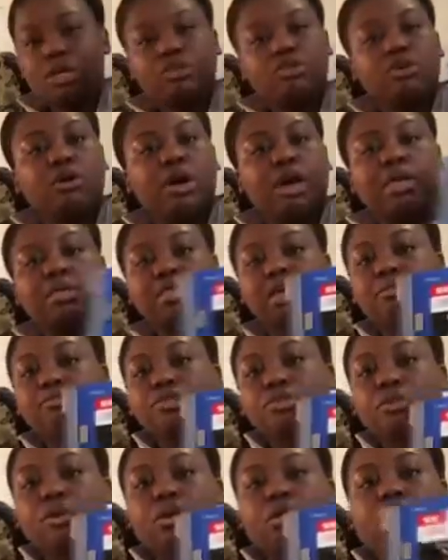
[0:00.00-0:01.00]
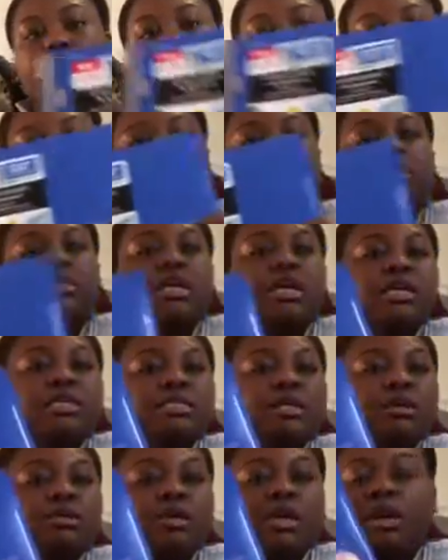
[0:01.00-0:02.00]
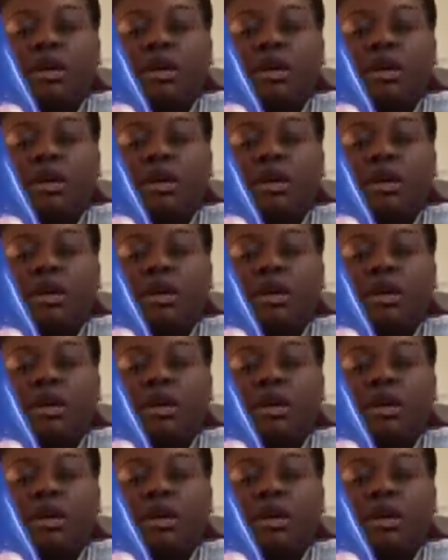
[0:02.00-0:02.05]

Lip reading: So as I'm doing all of these things, I'll